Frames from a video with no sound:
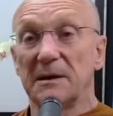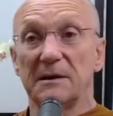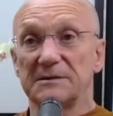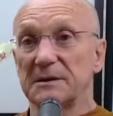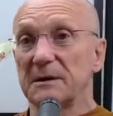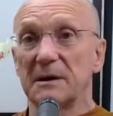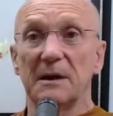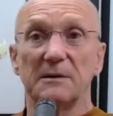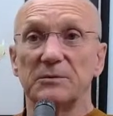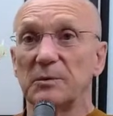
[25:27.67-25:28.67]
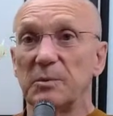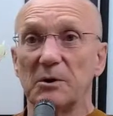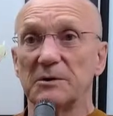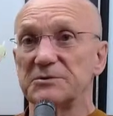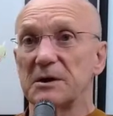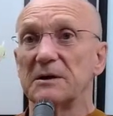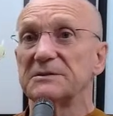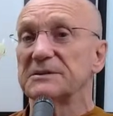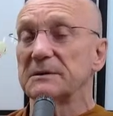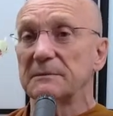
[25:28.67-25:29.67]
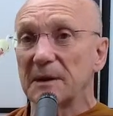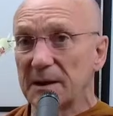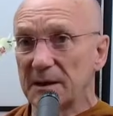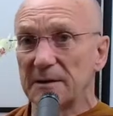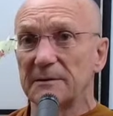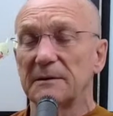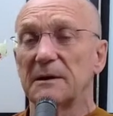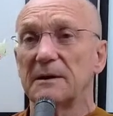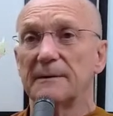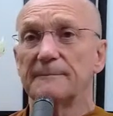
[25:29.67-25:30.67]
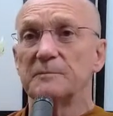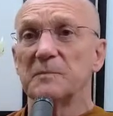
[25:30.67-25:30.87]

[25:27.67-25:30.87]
he said he had to apologize and uh,